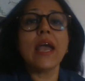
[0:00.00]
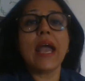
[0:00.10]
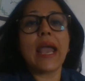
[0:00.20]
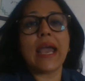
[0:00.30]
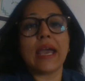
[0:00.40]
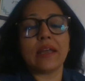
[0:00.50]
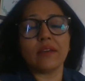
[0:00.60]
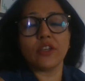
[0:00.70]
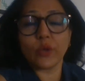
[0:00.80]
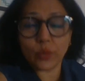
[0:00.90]

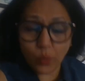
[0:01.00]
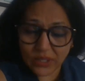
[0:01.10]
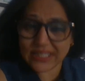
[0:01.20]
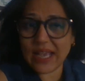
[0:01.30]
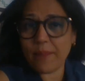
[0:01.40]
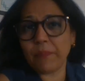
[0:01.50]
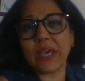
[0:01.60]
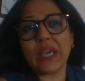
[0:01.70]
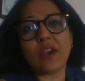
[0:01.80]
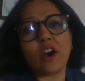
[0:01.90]
And you can WhatsApp
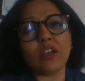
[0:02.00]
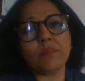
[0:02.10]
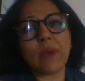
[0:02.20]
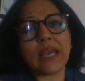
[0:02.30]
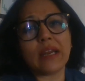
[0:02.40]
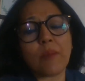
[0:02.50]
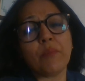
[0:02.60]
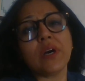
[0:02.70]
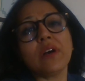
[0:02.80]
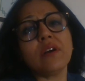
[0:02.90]
me on my
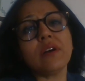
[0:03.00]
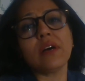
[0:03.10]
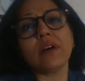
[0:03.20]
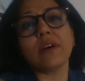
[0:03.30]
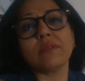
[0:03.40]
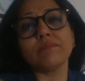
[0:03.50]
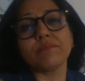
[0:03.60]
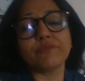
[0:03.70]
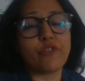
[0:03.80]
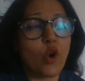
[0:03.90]
number um,
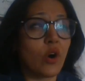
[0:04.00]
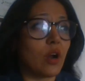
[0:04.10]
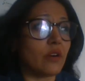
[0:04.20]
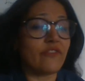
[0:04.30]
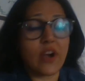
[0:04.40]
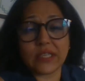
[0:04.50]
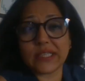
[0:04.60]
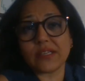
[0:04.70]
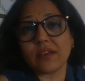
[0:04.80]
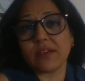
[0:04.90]
for a
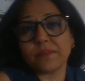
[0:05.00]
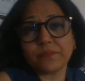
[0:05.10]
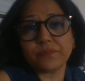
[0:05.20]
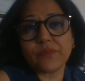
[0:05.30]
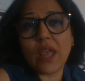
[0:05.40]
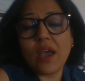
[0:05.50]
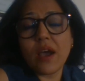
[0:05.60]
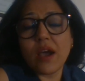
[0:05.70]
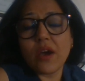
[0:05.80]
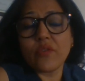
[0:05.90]
faster
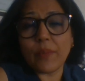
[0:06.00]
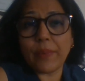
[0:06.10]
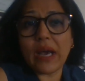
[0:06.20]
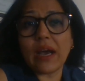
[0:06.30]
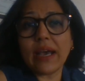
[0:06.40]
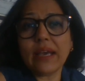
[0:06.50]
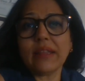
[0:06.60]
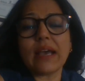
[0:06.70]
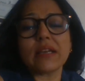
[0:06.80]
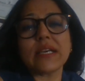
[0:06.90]
Reply
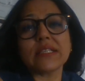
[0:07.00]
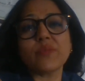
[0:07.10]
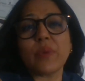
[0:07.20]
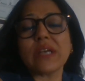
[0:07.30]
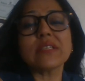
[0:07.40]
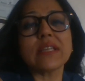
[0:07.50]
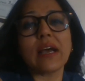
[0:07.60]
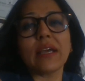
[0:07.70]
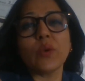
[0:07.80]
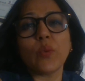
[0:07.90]
that is plus
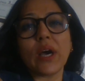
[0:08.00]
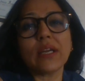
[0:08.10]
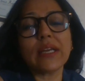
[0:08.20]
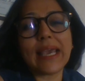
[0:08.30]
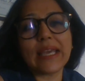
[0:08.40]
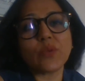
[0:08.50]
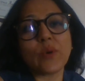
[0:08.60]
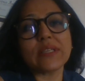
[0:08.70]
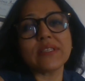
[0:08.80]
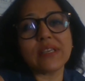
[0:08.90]

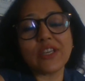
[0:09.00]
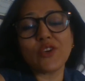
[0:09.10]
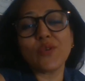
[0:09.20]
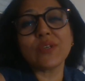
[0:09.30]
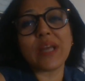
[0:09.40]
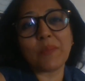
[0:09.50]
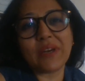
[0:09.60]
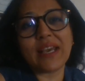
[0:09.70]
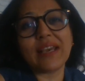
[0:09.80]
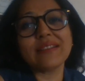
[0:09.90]
zero
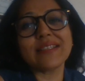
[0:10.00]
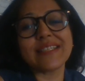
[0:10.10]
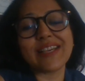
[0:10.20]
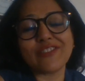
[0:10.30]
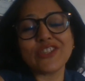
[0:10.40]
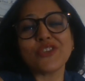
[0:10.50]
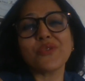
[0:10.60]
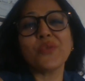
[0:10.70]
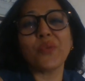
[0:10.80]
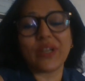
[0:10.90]
double eight seven two
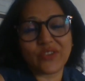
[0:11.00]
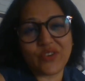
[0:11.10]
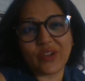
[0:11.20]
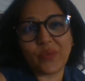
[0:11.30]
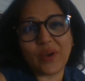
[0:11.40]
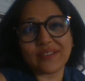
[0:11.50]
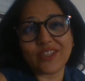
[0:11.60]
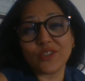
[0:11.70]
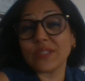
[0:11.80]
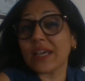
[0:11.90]
one three one.
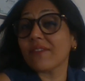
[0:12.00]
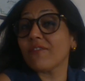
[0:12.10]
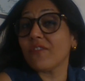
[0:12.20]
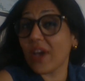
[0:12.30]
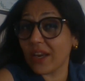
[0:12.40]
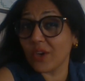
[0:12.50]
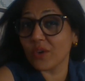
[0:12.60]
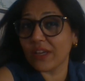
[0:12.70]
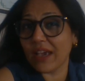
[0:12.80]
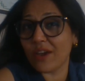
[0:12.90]
You take very
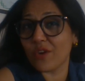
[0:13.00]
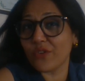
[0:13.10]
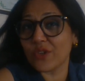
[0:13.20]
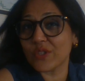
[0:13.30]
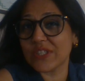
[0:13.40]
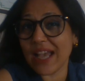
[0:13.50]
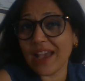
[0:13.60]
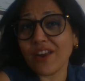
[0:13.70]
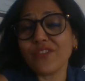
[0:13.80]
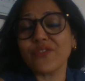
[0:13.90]
good care of
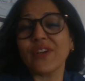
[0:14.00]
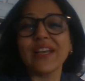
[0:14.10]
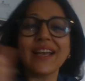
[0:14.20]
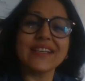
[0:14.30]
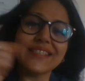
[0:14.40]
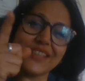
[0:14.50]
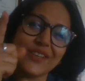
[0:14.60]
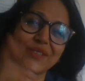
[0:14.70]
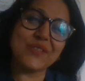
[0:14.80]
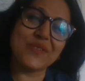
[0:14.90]
yourself. See
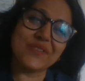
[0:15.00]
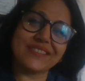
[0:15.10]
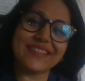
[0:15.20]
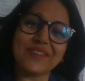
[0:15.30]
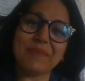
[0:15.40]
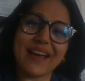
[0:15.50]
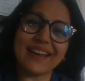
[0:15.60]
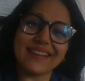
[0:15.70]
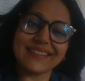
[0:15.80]
you soon. Goodbye.